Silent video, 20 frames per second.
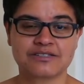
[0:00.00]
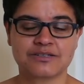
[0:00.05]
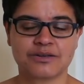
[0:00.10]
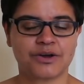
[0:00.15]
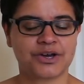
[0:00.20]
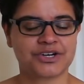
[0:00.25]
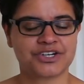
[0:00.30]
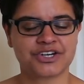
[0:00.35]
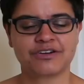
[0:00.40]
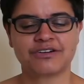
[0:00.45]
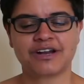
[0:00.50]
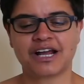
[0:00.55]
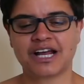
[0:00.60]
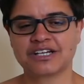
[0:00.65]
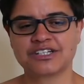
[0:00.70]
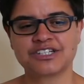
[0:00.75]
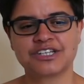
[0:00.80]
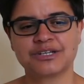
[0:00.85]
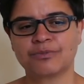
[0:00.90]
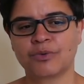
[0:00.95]
so I don't
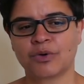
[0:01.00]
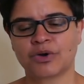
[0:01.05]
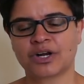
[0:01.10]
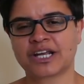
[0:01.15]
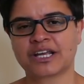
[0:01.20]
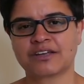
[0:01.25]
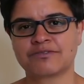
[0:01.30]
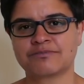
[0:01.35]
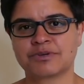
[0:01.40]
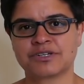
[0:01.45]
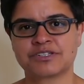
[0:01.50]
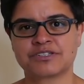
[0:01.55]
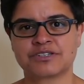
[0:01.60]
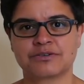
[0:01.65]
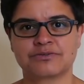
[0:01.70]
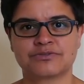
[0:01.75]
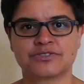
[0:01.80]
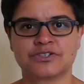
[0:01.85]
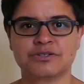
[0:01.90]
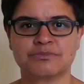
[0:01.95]
actually want to give
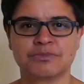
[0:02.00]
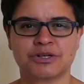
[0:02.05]
myself too